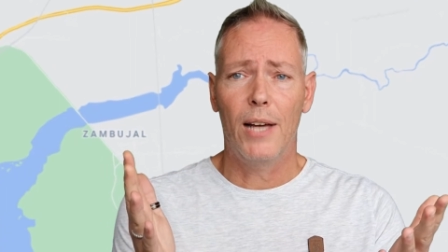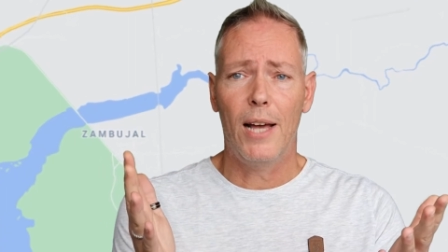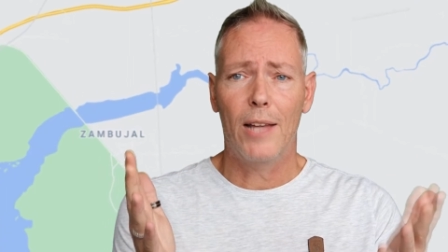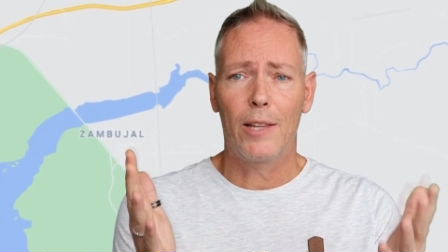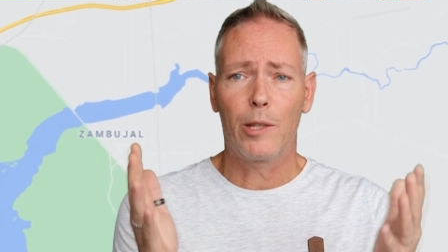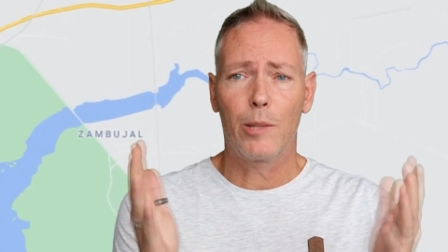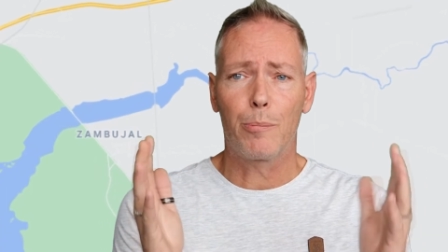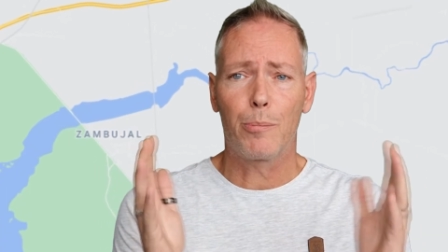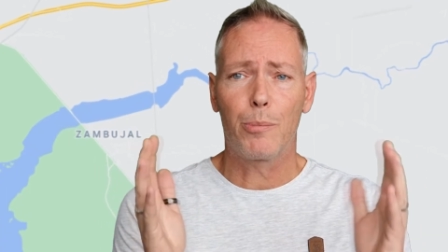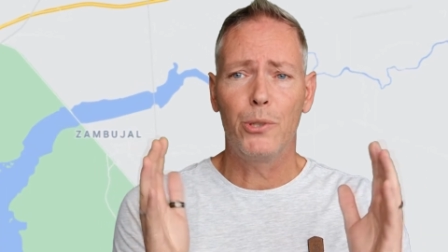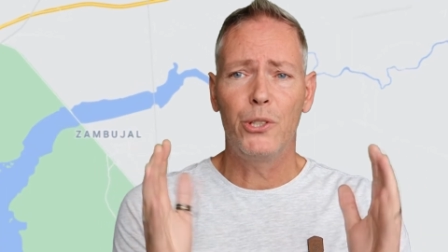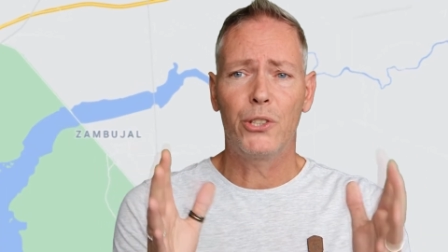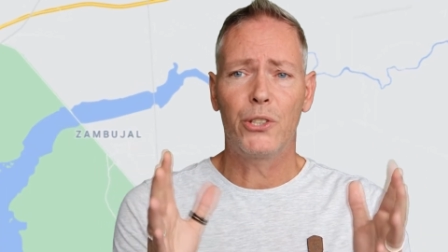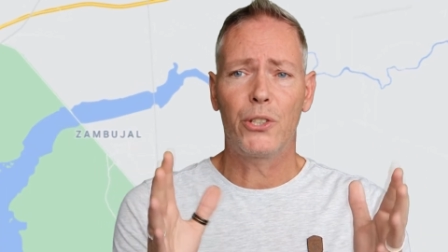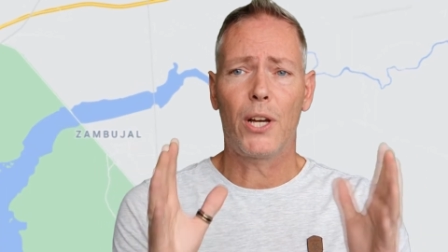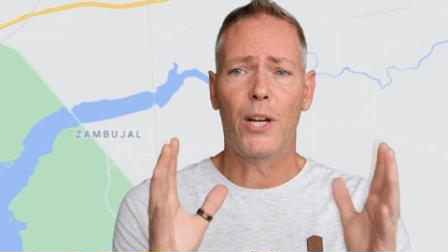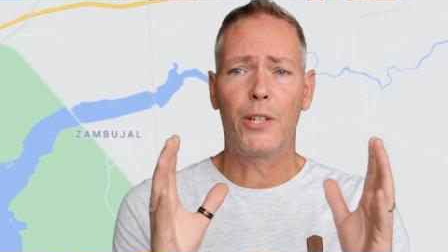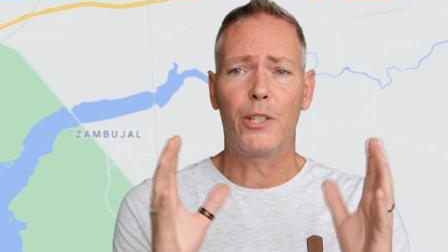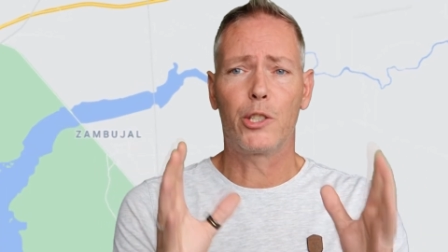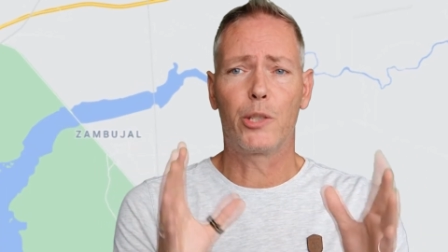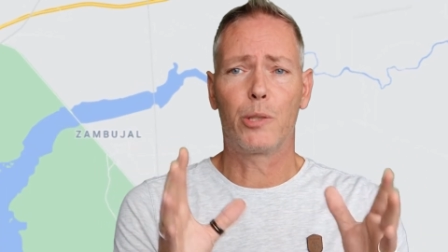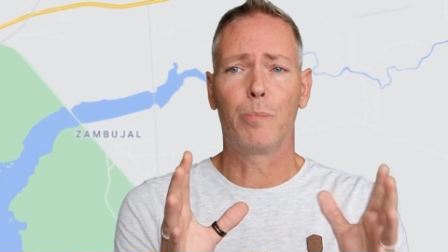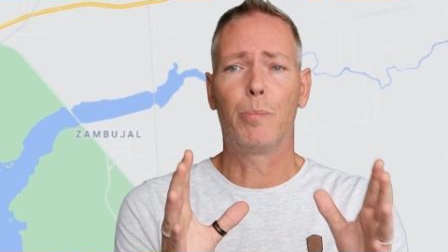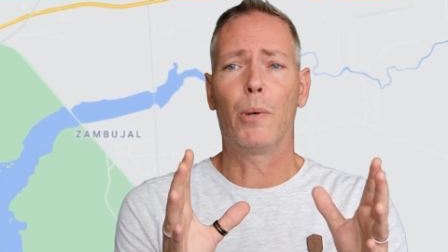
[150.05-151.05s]
At the
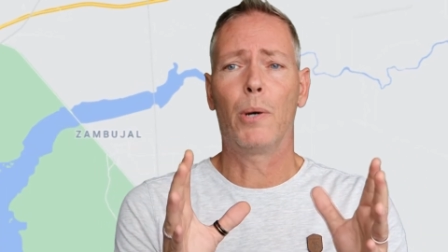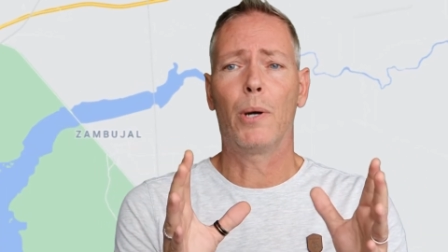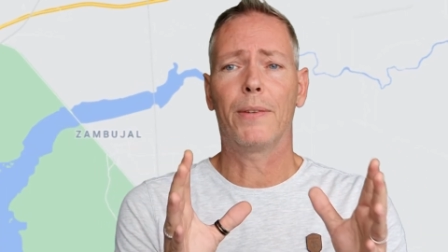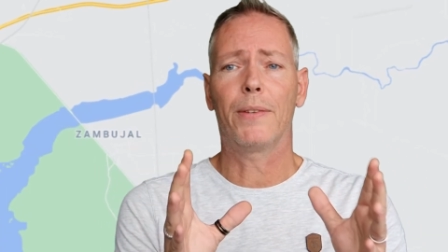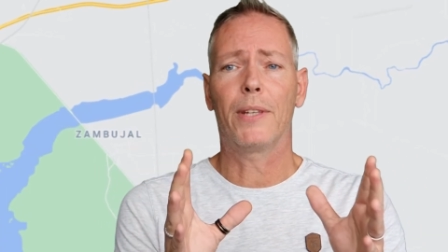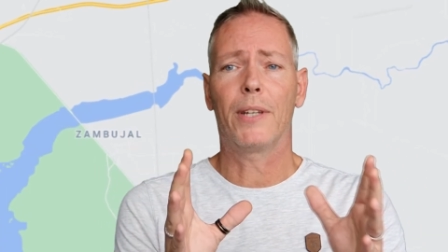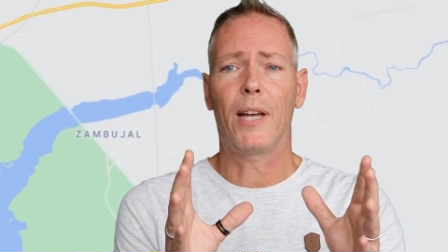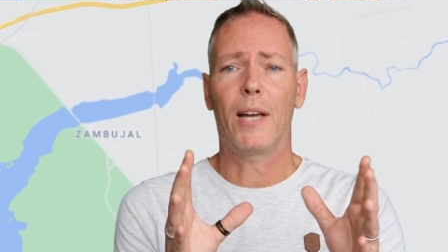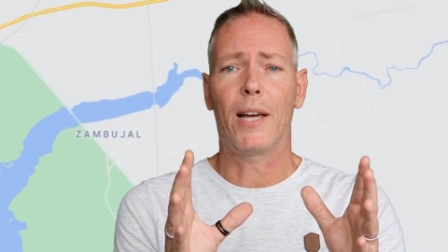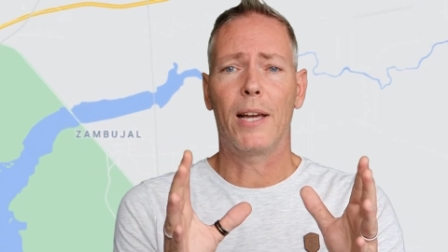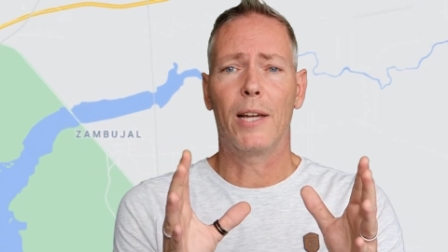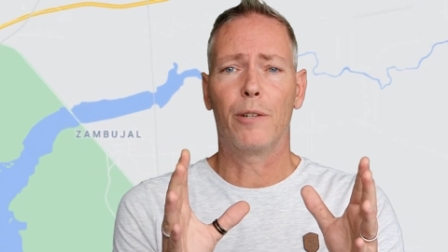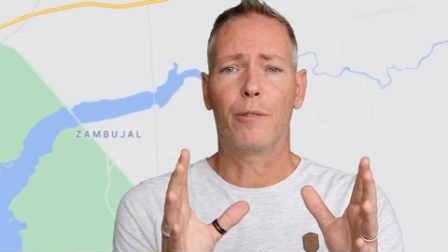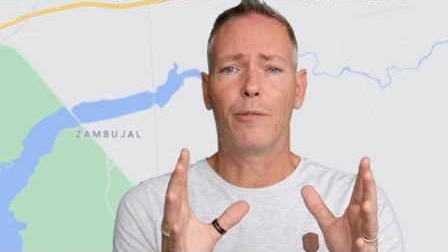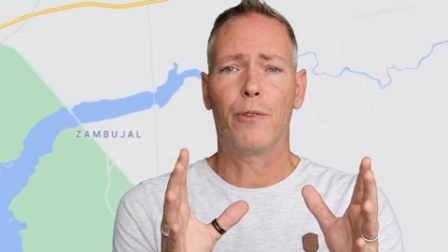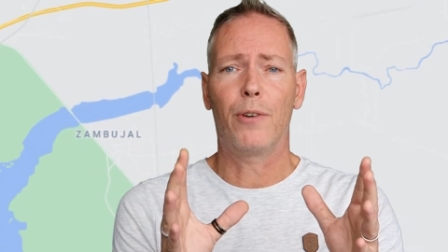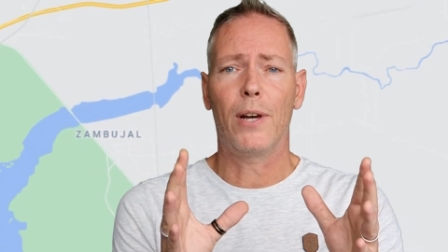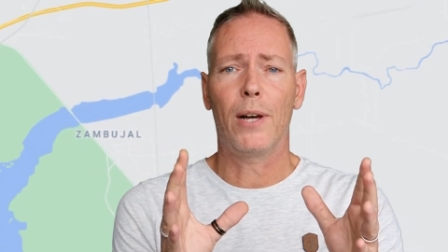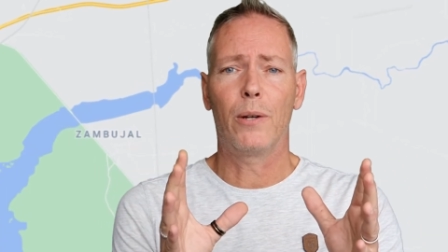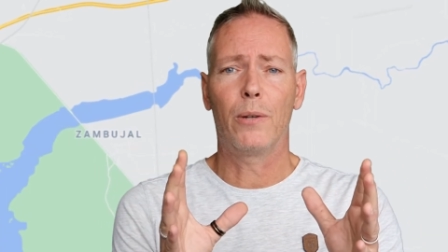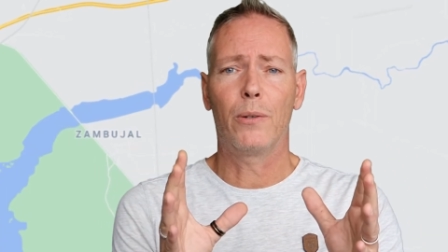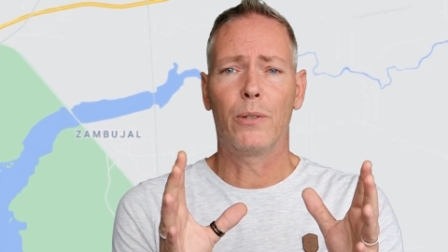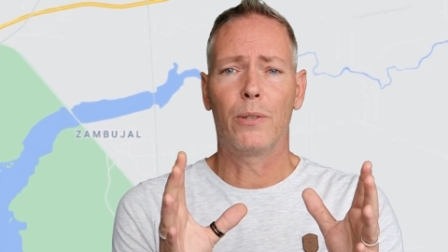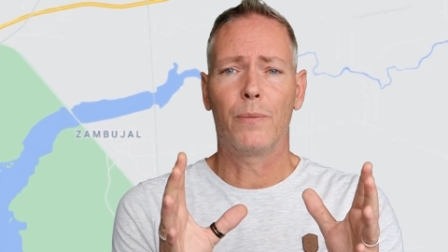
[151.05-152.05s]
precise spot that I had
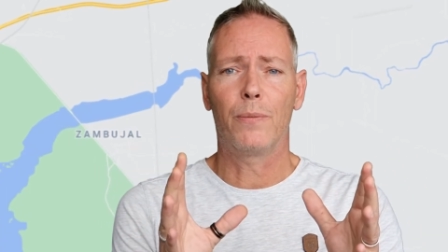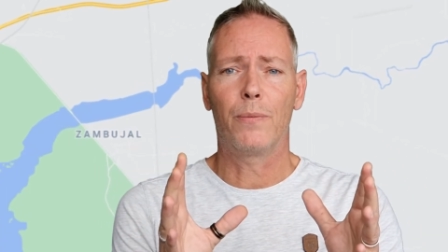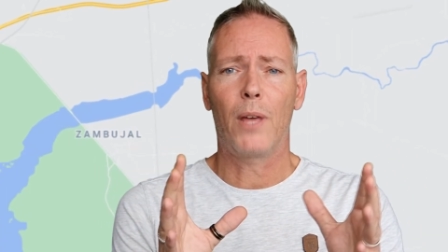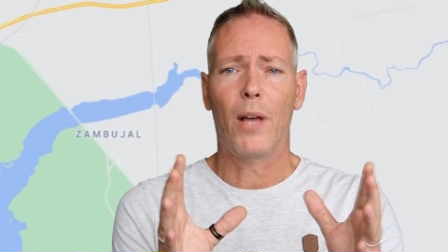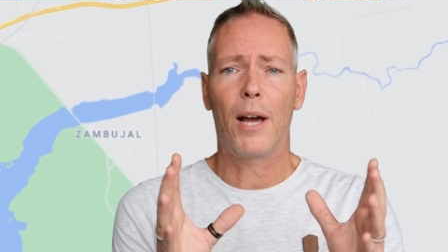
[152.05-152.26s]
found,